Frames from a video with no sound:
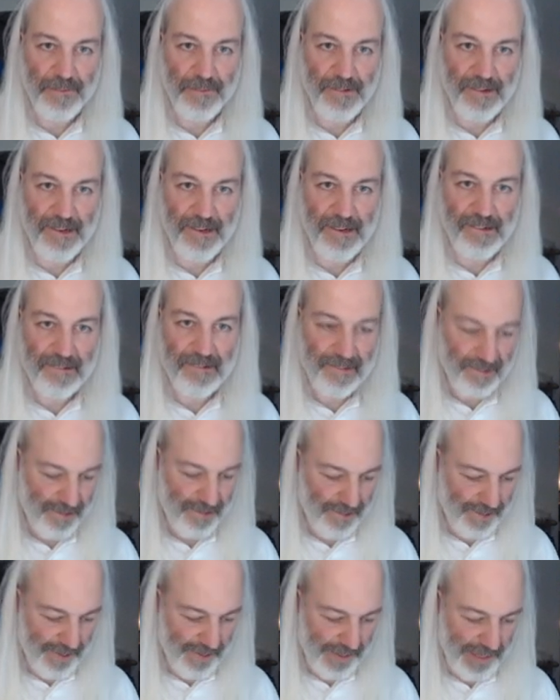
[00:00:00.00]
Okay,
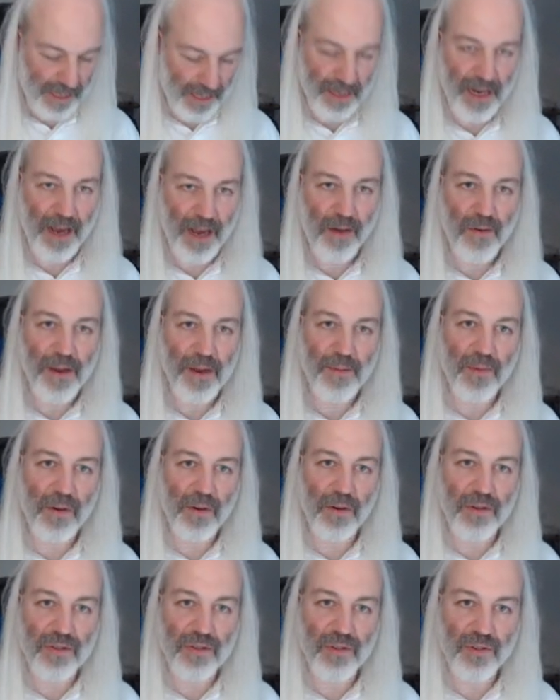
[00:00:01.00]
and now I'm
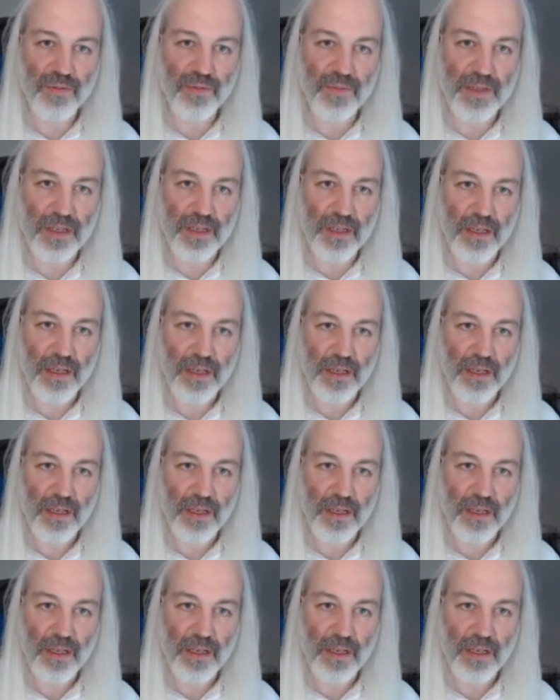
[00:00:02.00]
going to be